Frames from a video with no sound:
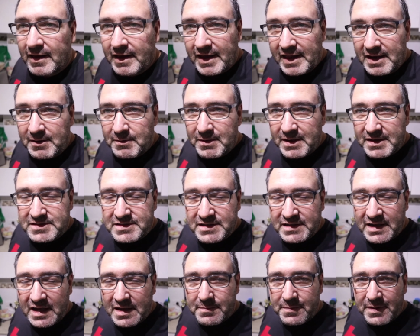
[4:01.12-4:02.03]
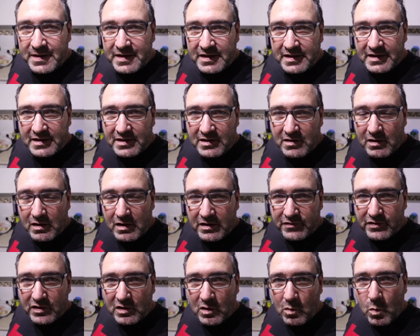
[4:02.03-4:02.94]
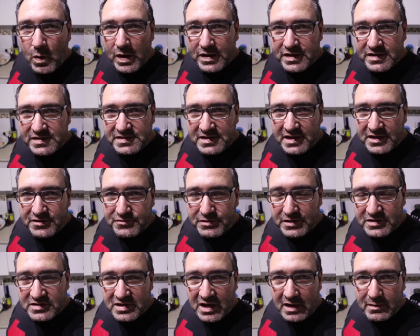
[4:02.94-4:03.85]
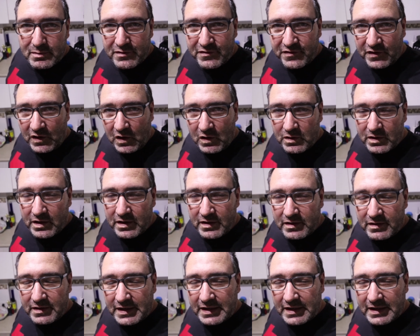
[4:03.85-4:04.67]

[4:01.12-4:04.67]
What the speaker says: Anyway, today being a kind of a weather-centric type of vlog,